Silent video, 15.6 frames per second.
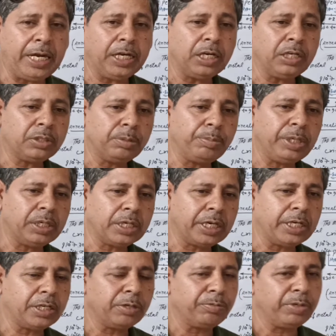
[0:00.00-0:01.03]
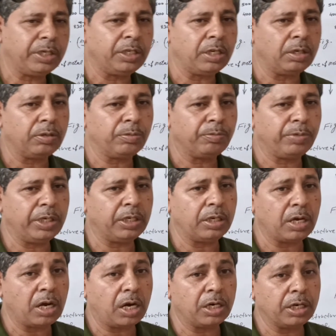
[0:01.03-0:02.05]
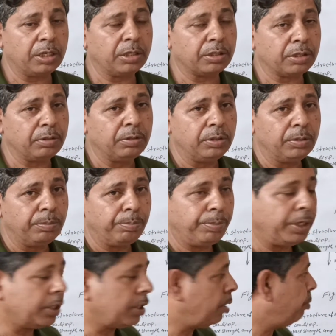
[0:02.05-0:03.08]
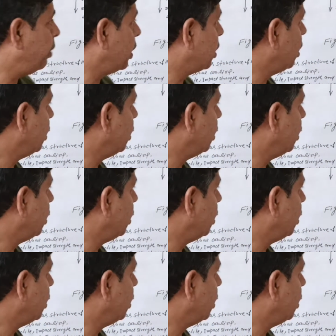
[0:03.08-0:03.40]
and cementite is very hard and brittle metal.